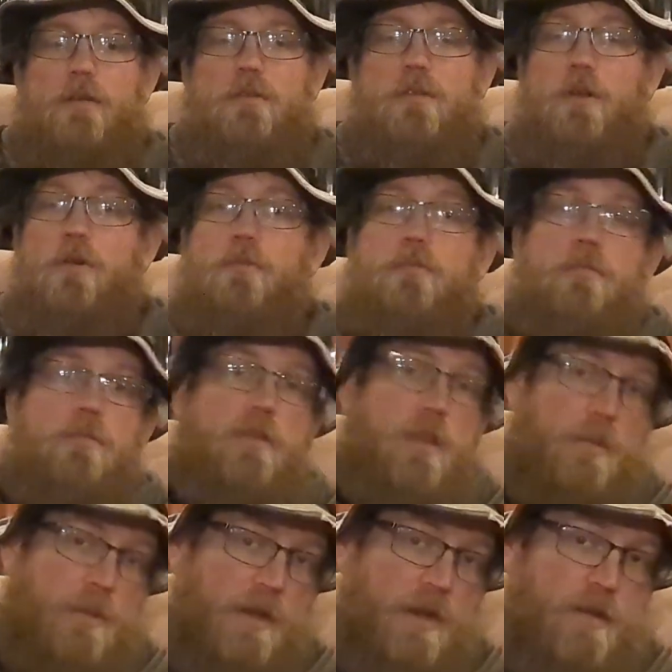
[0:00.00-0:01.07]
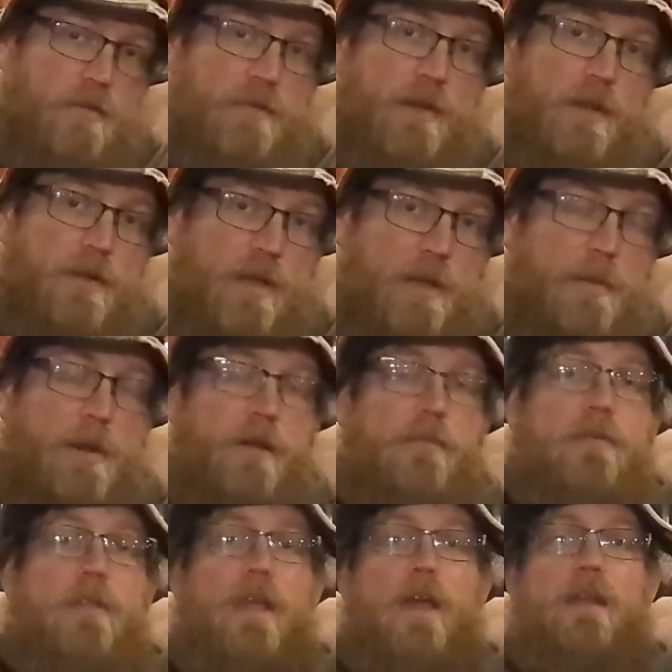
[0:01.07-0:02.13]
So going to be another video coming
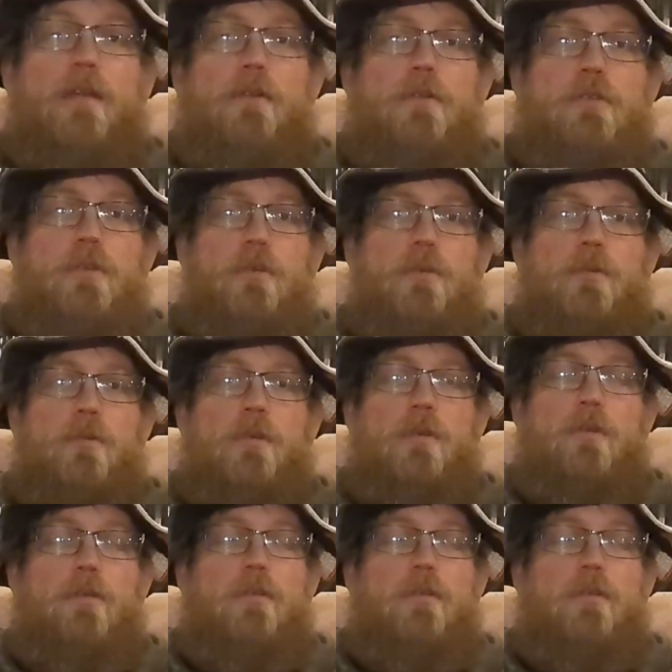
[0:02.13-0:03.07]
out for that here soon.